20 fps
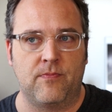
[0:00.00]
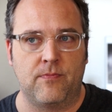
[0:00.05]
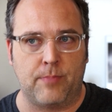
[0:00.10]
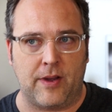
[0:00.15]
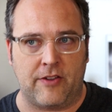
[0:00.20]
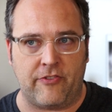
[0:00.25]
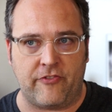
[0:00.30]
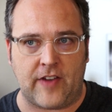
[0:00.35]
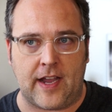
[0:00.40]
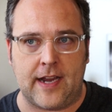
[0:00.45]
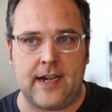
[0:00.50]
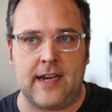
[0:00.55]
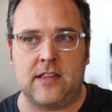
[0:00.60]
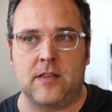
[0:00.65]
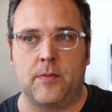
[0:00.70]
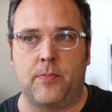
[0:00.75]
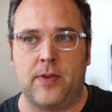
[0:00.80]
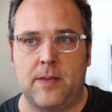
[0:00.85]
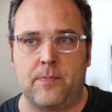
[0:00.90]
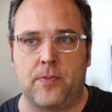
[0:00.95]
by
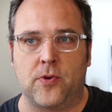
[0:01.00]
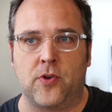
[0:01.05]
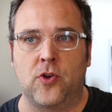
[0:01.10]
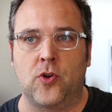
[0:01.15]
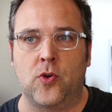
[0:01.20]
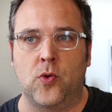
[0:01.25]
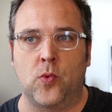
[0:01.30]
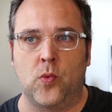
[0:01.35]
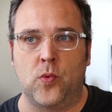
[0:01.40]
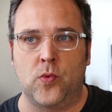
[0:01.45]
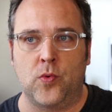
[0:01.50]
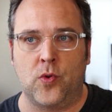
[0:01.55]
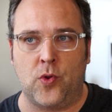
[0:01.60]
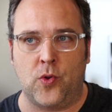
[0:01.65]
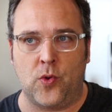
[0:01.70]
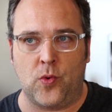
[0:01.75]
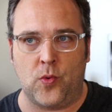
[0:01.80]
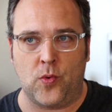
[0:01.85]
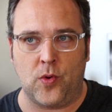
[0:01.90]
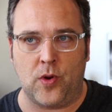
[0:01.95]
finding the people who,
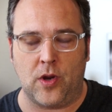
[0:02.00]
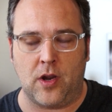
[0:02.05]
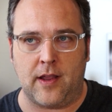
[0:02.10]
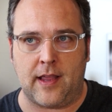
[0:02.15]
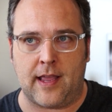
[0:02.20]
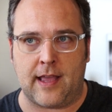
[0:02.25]
who